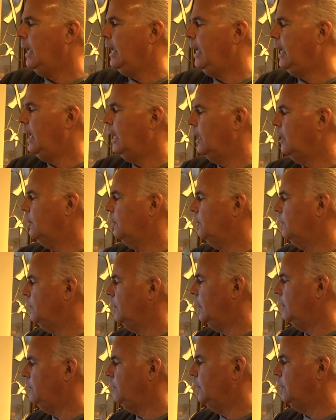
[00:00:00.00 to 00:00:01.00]

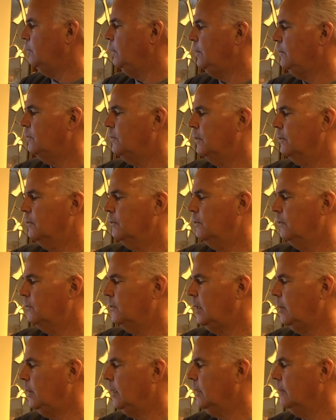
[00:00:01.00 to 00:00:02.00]
and uh, decrease
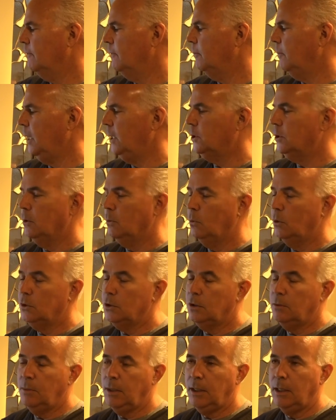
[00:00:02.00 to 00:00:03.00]
systemic inflammation,
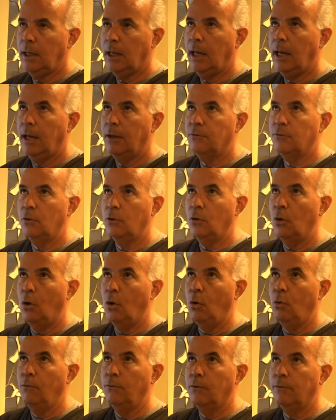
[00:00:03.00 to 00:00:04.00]
which to me, as an
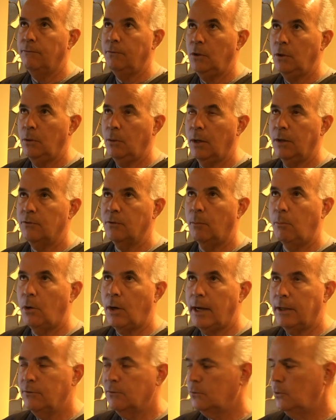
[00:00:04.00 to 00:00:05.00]
overview, as a
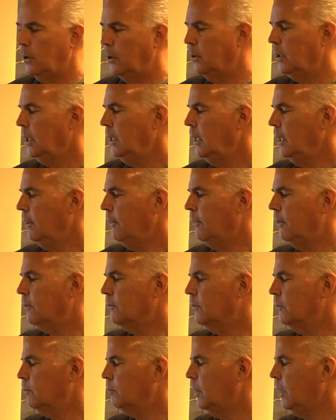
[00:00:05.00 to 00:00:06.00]
broad stroke,
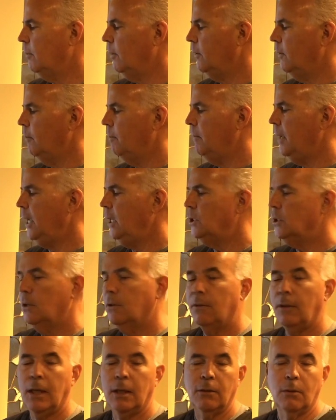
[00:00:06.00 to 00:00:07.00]
this is probably the major
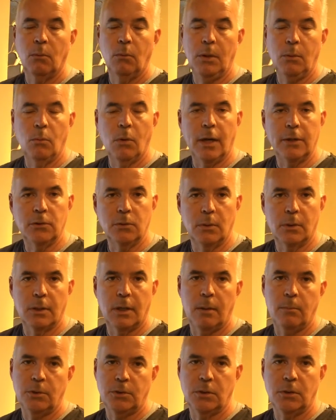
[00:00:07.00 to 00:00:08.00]
thing that we want to
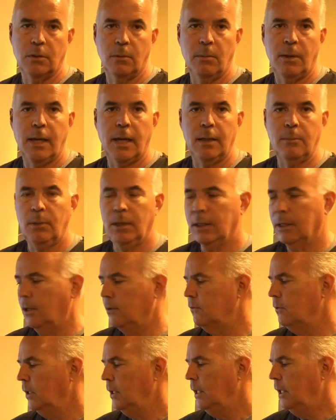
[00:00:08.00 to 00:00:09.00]
accomplish in the body
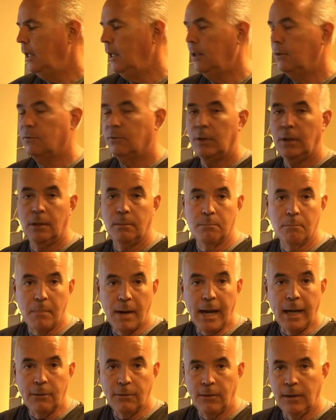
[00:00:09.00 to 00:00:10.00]
because, as in
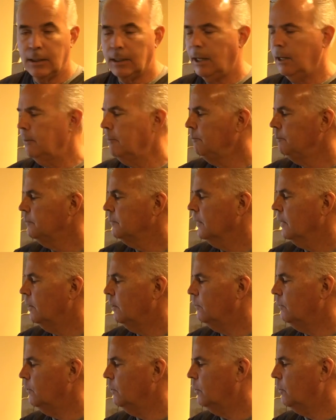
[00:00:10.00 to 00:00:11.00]
my thinking,
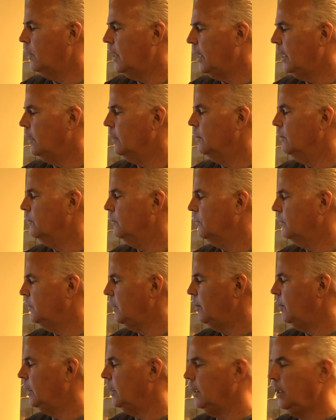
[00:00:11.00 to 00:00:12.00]
chronic
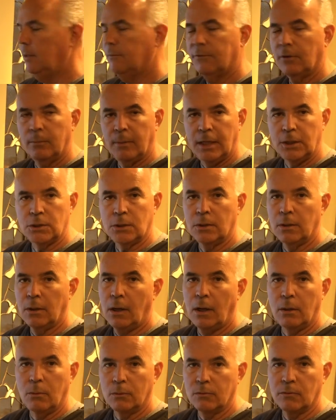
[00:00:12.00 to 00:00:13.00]
systemic inflammation
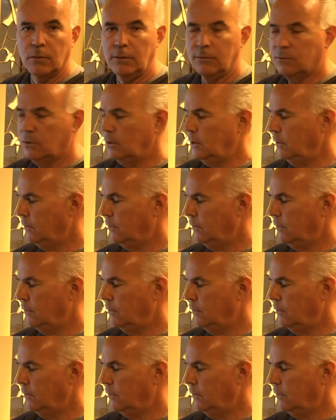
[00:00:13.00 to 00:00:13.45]
always leads to